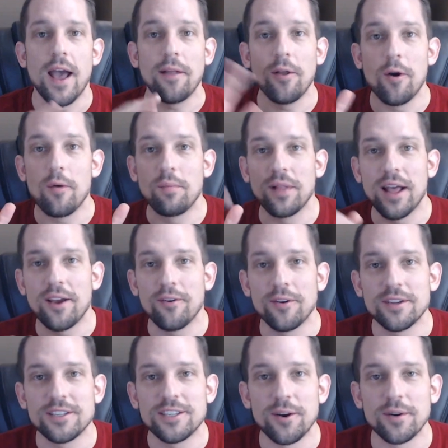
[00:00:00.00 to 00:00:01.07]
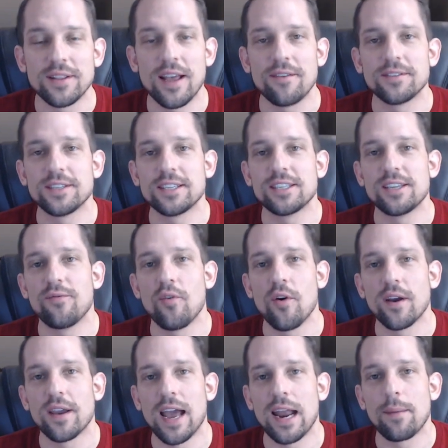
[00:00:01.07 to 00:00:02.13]
Hello, Blake Rudis here with
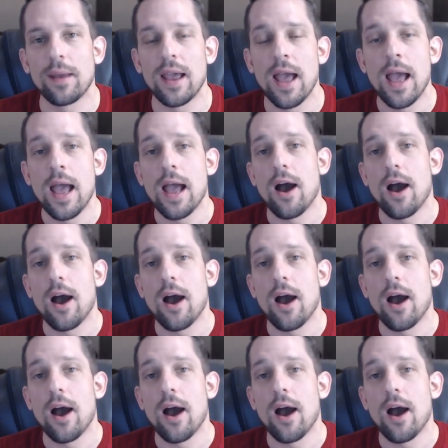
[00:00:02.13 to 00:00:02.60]
F64 Academy,